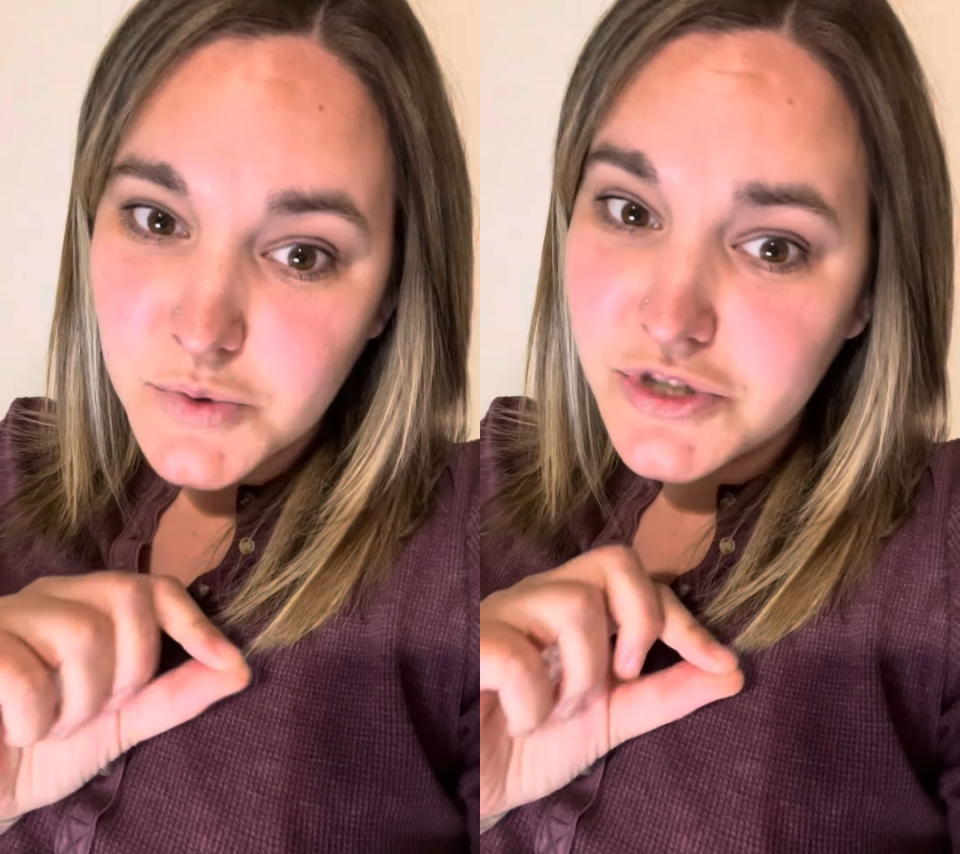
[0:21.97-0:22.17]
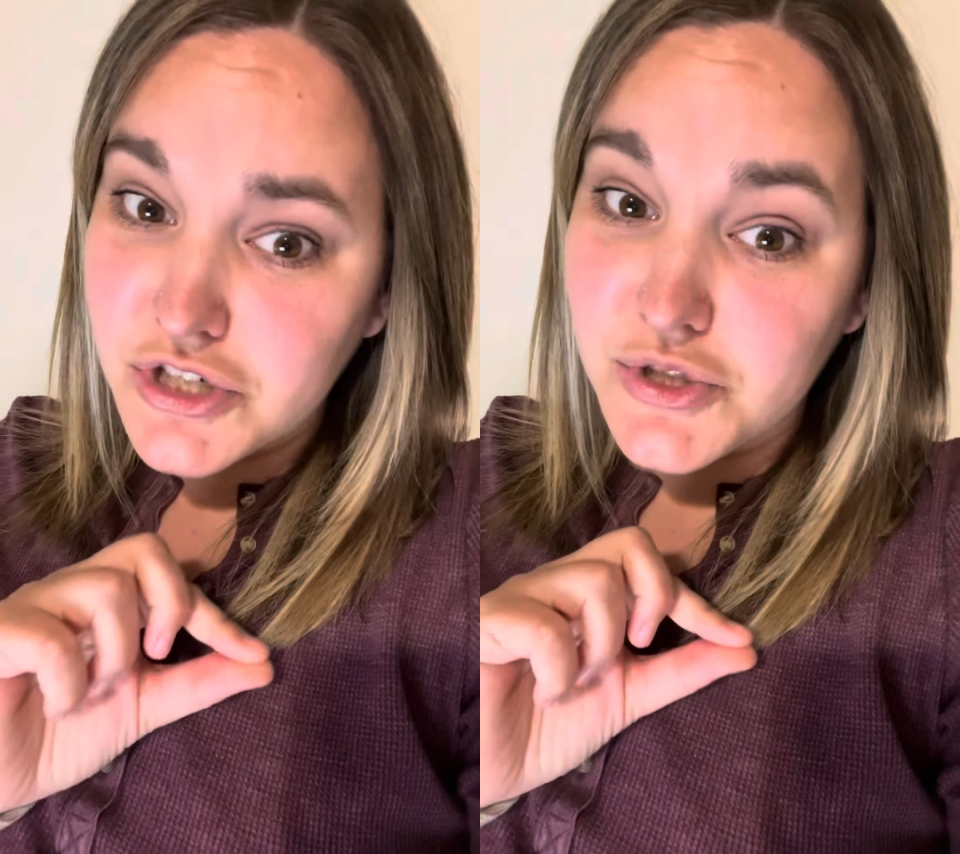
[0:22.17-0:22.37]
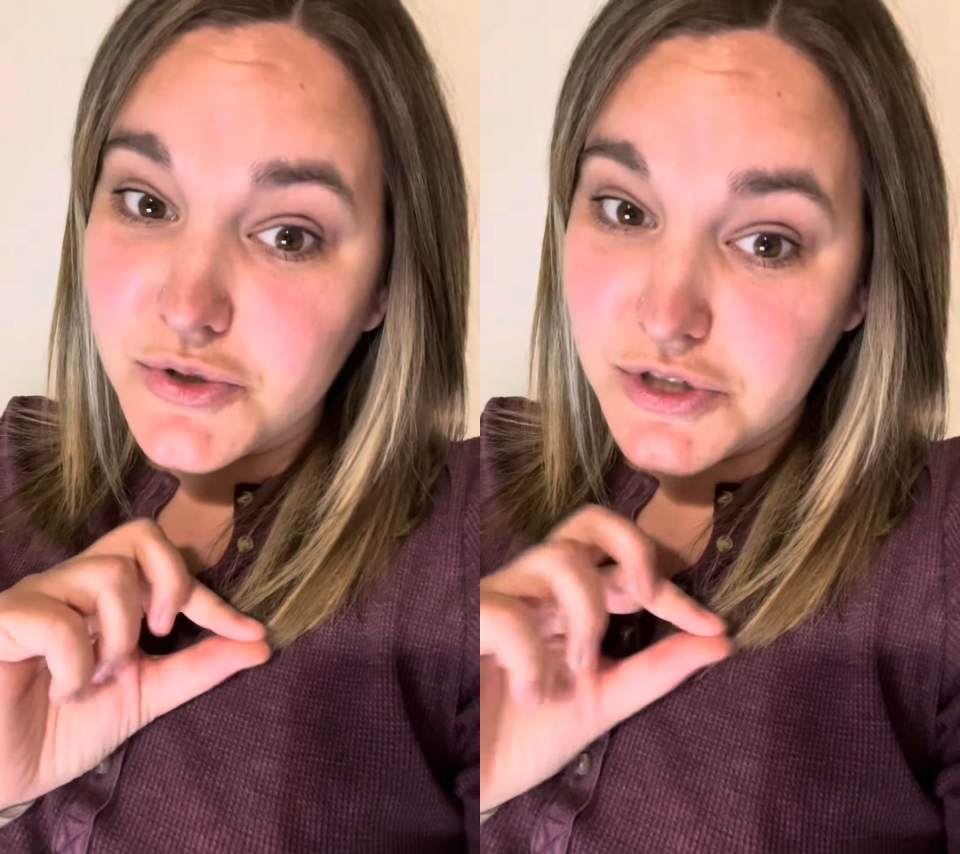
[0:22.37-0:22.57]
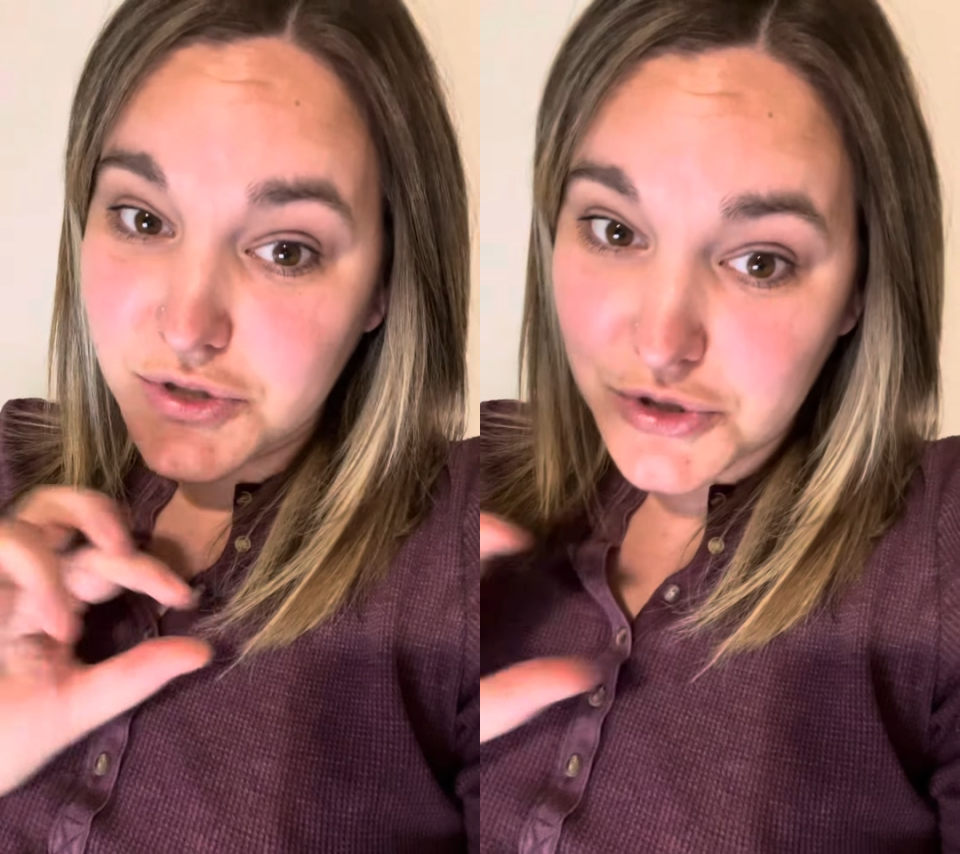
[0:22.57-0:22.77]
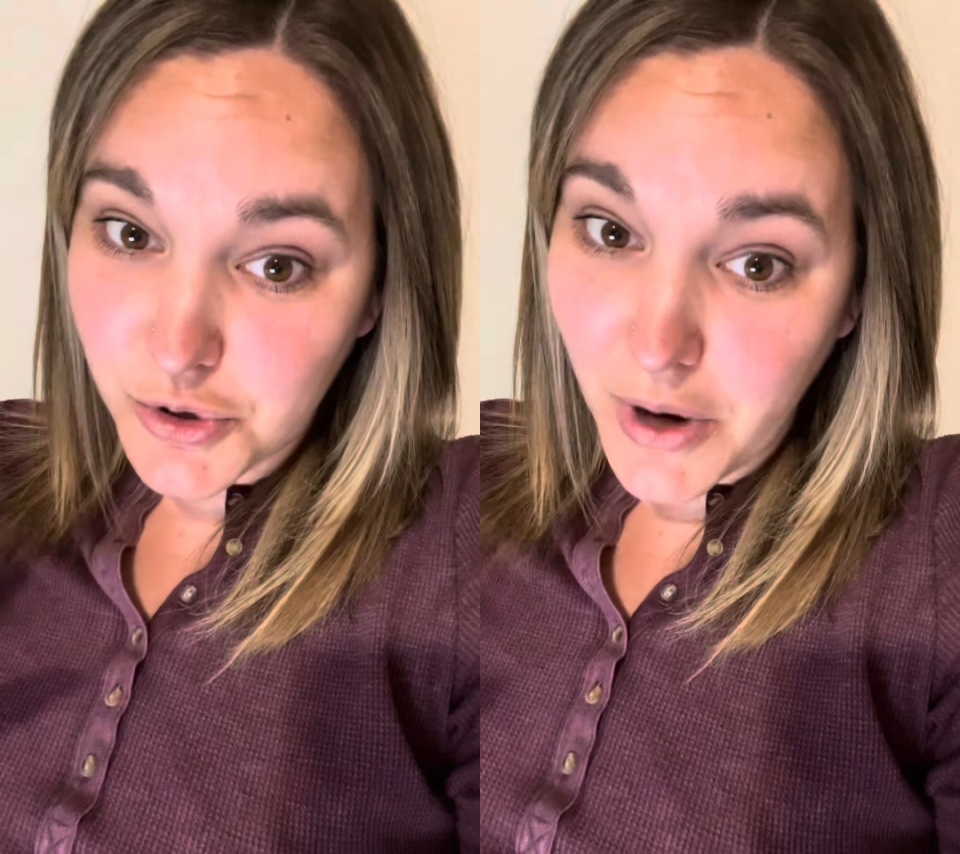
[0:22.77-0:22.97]
was just to
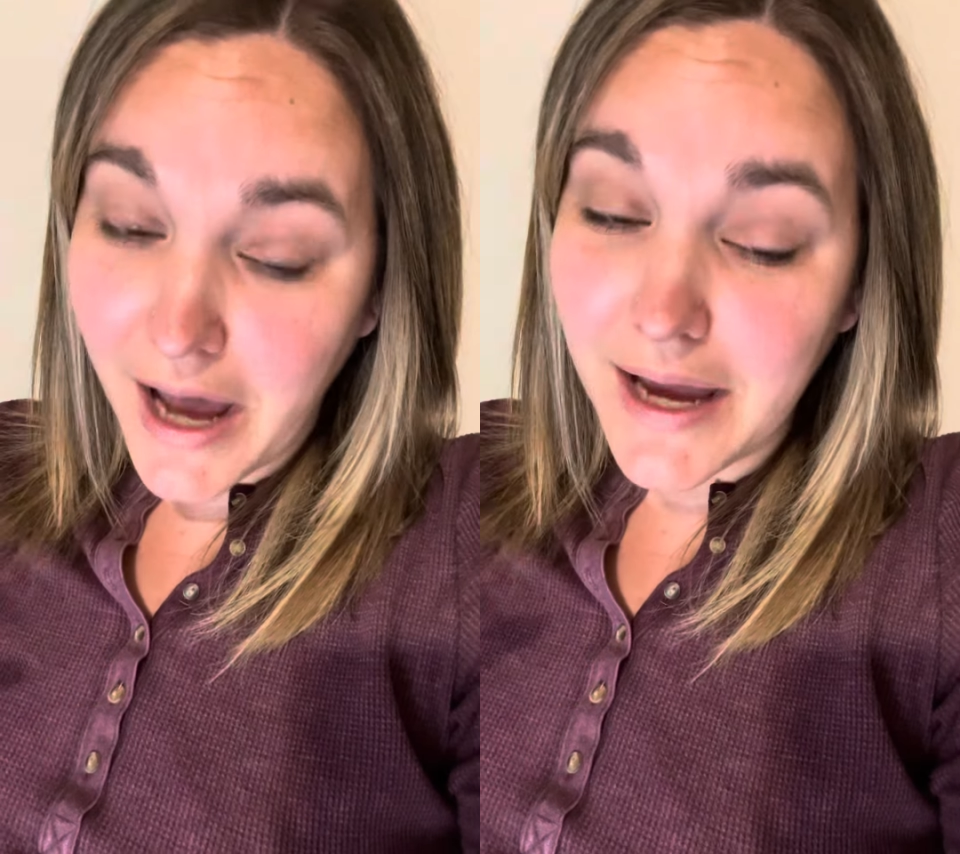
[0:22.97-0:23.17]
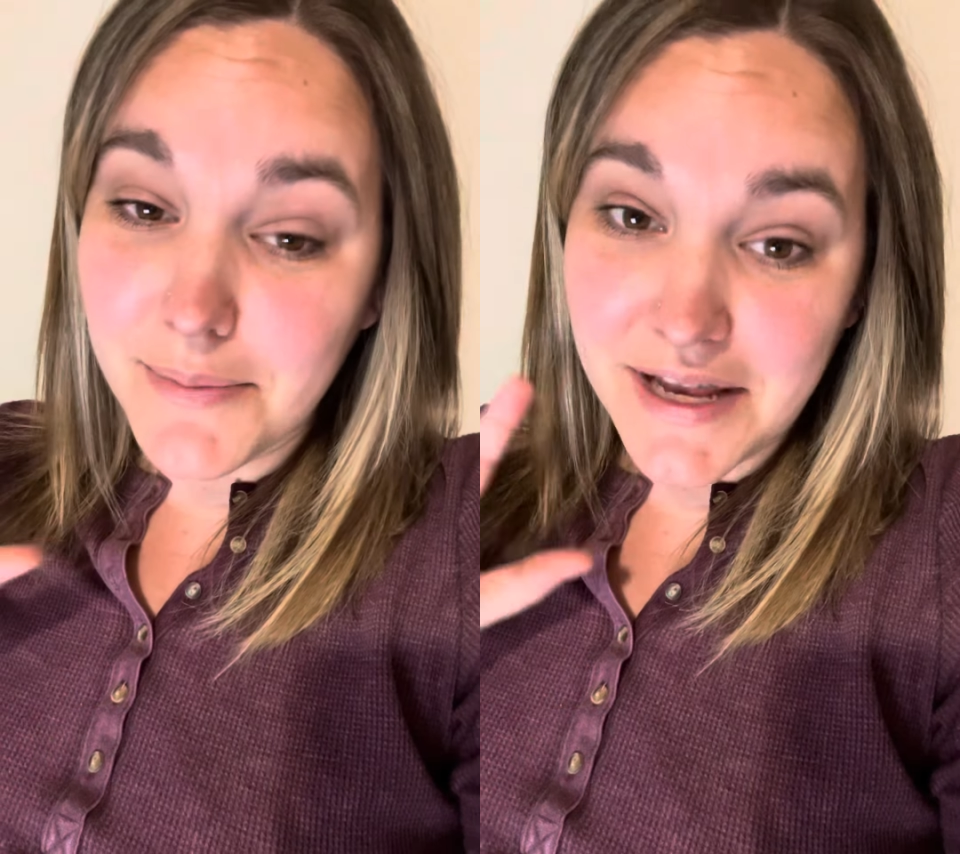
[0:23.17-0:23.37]
describe